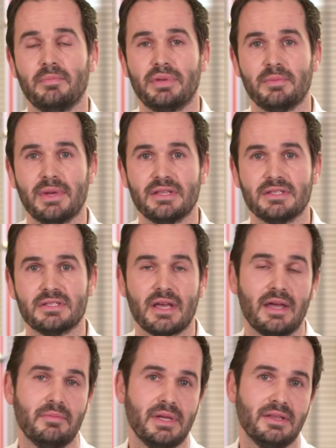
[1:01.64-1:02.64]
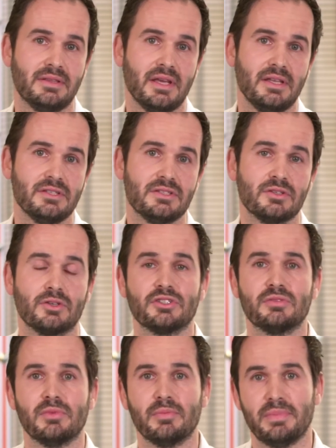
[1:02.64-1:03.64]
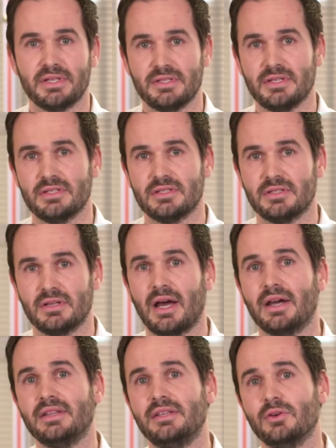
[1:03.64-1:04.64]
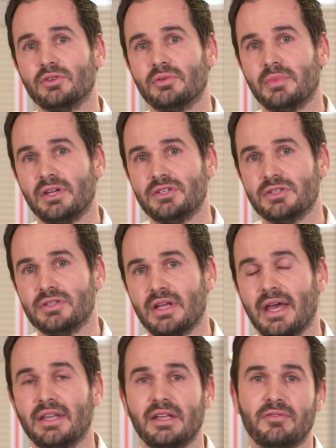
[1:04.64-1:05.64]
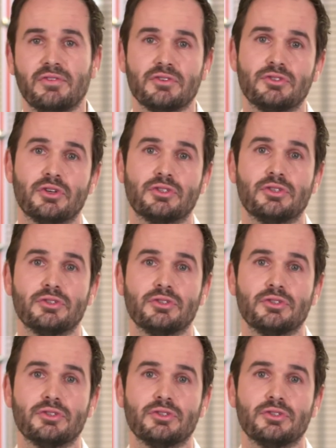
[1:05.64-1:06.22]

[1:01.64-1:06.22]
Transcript: implements and maintains customer business, IT automation and infrastructure